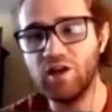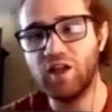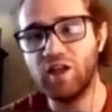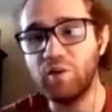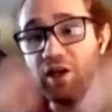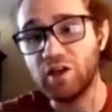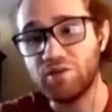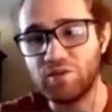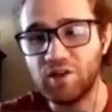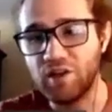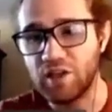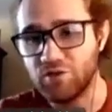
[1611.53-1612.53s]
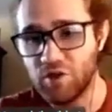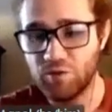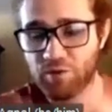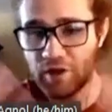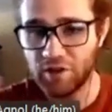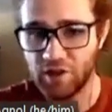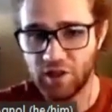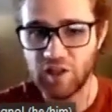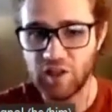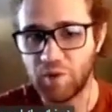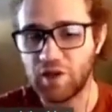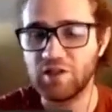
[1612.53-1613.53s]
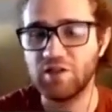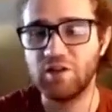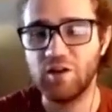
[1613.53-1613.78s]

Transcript: like many different things with respect to the key space.